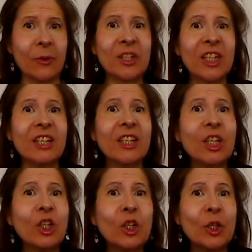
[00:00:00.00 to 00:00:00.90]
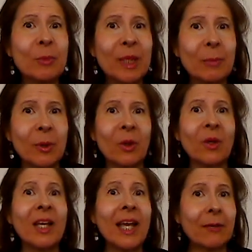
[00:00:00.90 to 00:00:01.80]
They're killing good
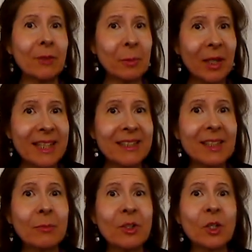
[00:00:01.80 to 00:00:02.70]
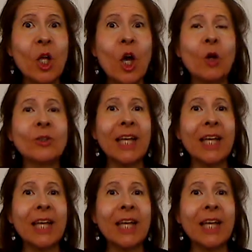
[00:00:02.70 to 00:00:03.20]
people and replacing them with clones,